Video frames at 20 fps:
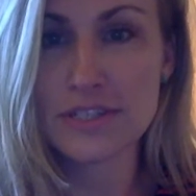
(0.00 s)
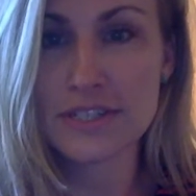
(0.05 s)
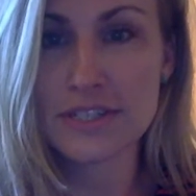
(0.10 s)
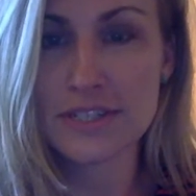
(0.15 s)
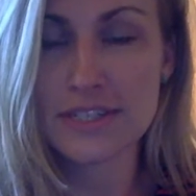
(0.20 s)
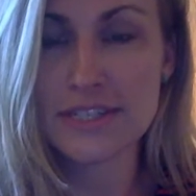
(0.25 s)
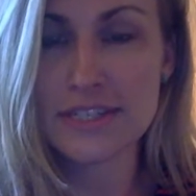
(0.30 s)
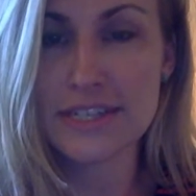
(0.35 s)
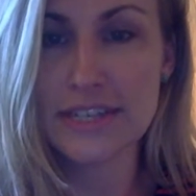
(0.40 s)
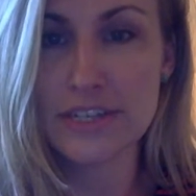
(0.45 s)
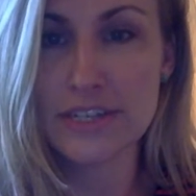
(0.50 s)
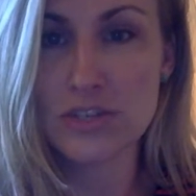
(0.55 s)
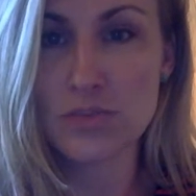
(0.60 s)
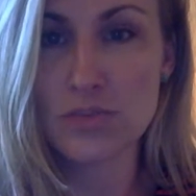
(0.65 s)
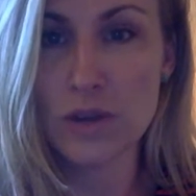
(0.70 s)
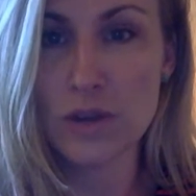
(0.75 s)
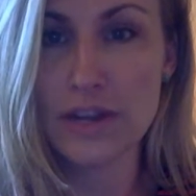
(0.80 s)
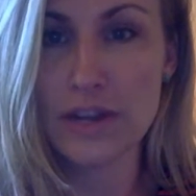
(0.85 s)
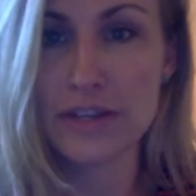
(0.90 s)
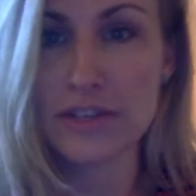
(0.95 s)
in stage
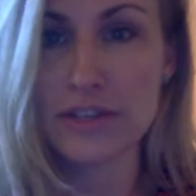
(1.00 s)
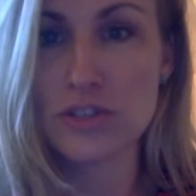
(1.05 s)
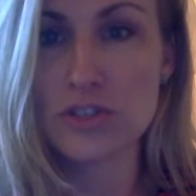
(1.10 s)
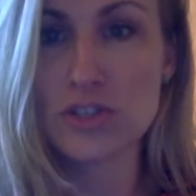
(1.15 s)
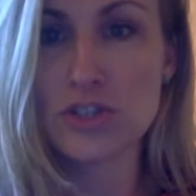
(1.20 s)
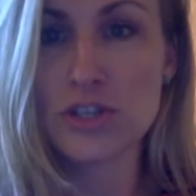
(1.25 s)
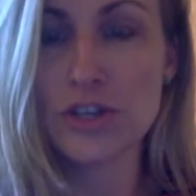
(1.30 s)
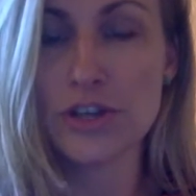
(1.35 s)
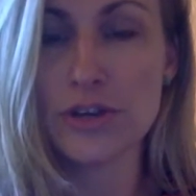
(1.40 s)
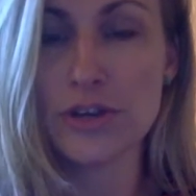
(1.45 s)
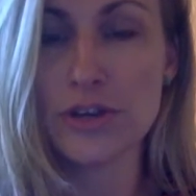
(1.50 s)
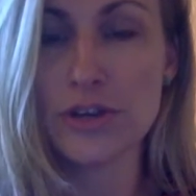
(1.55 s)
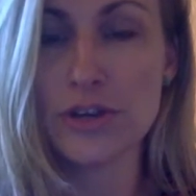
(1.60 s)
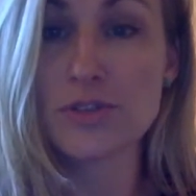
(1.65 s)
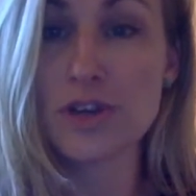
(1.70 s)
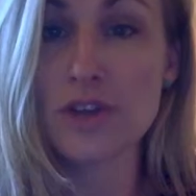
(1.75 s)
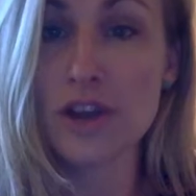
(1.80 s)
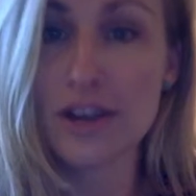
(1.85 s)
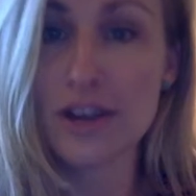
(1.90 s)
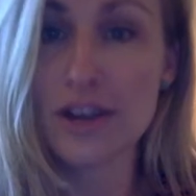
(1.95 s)
1 chose
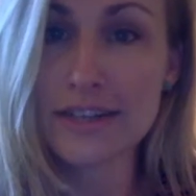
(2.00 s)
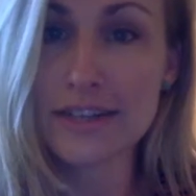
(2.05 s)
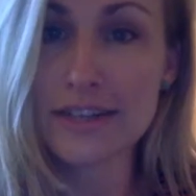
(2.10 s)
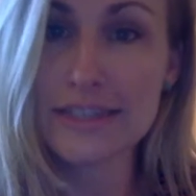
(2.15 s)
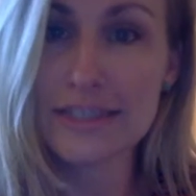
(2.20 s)
art